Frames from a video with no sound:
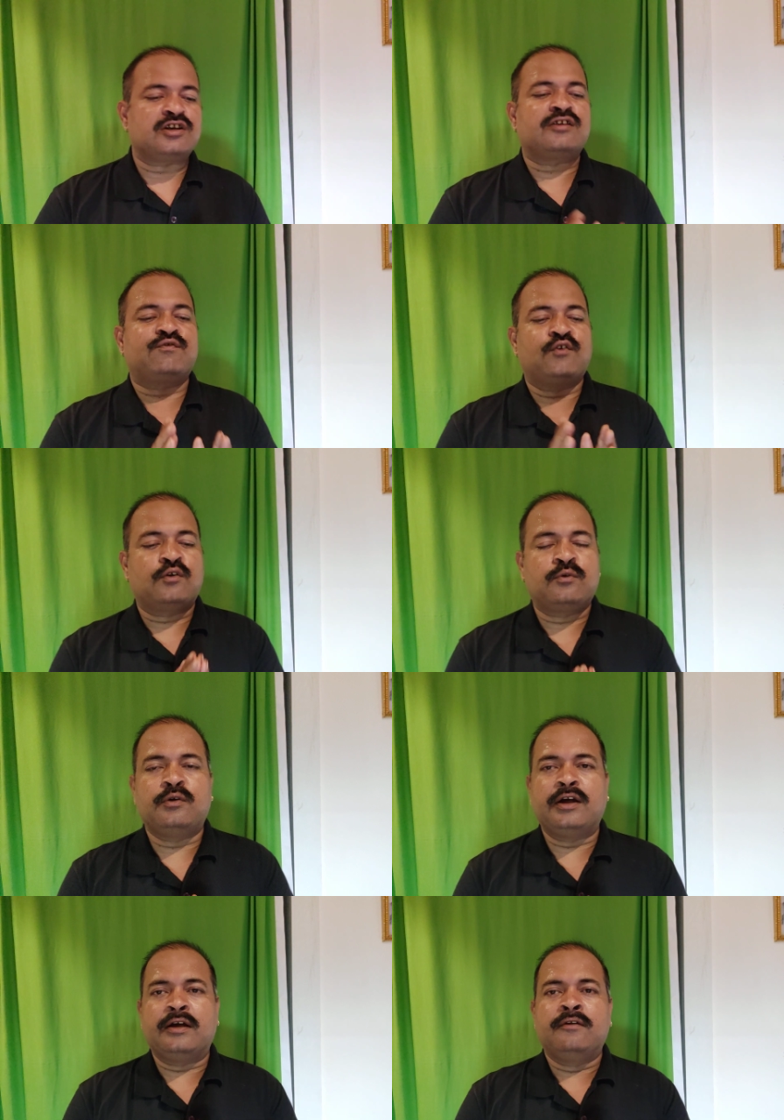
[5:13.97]
just for
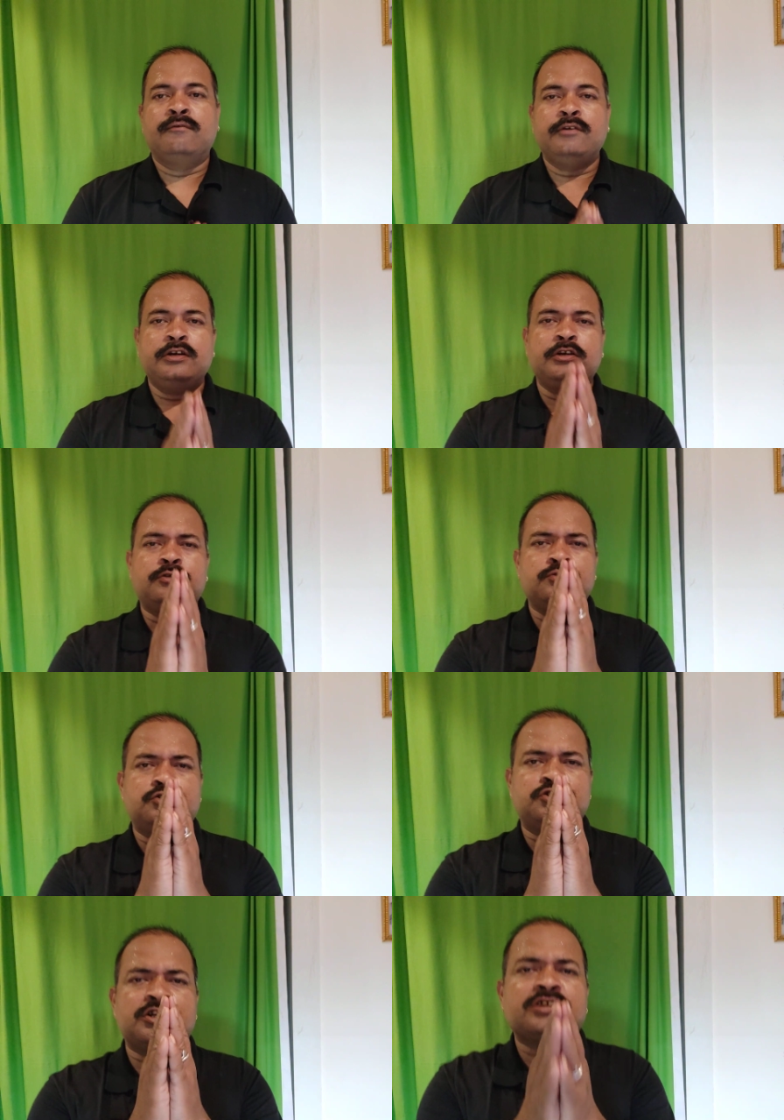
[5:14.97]
today we need to
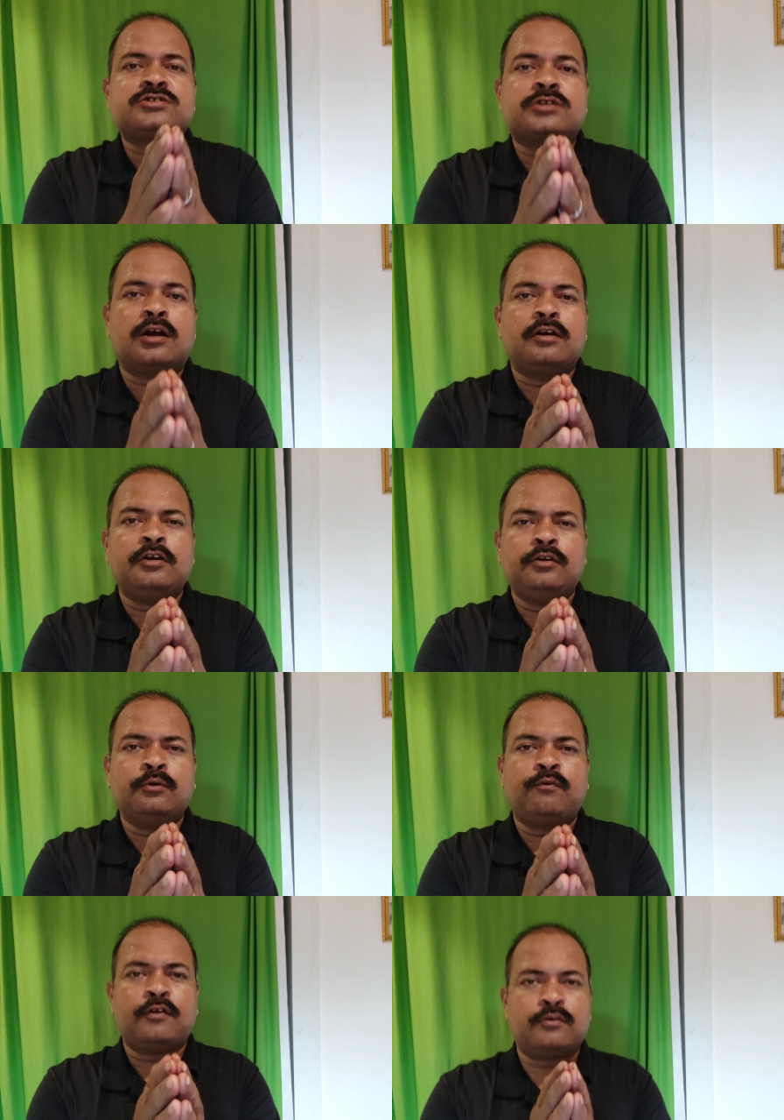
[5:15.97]
just
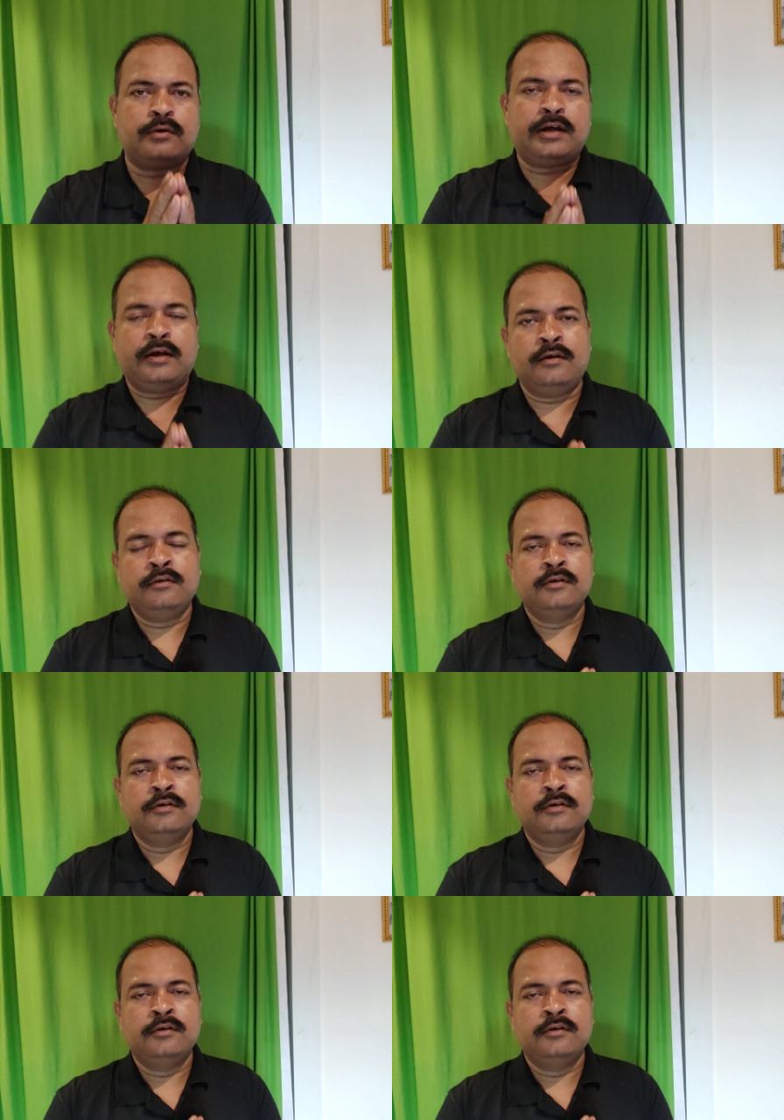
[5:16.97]
continue for today